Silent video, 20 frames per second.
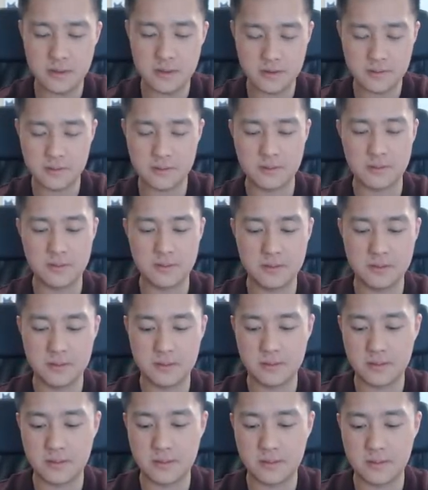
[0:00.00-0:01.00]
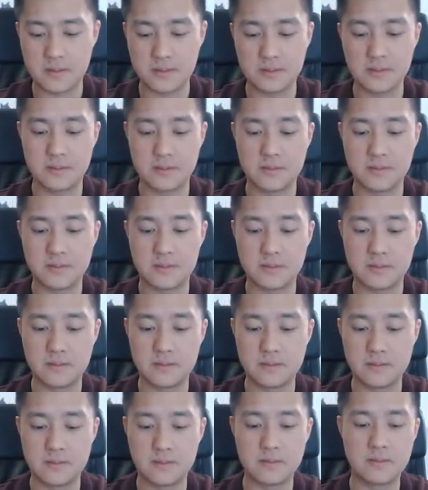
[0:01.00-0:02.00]

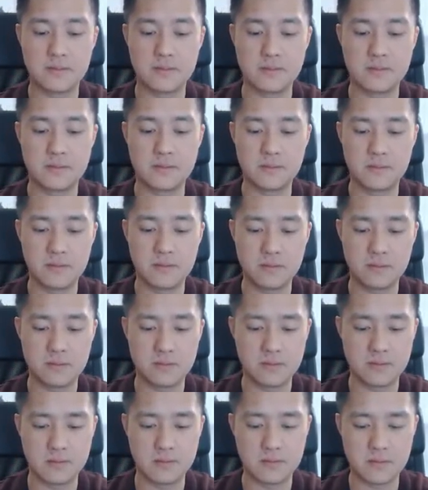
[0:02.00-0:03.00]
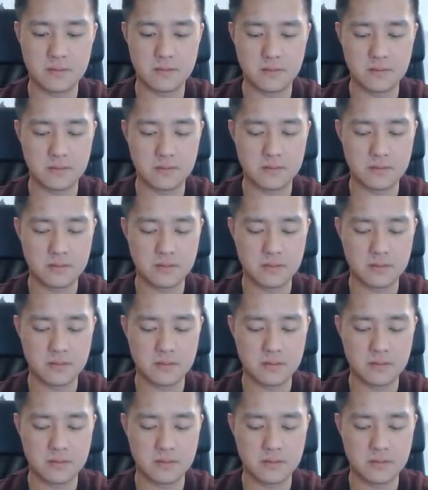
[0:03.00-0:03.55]
Nobody speaks.